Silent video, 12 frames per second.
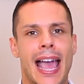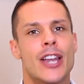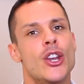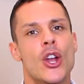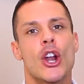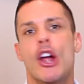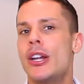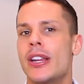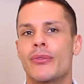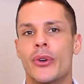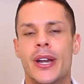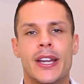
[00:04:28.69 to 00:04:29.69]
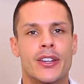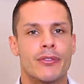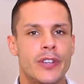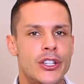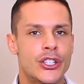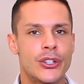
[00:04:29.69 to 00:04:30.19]
and not only for an
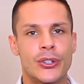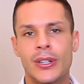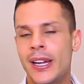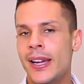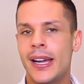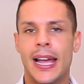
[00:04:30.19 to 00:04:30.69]
individual,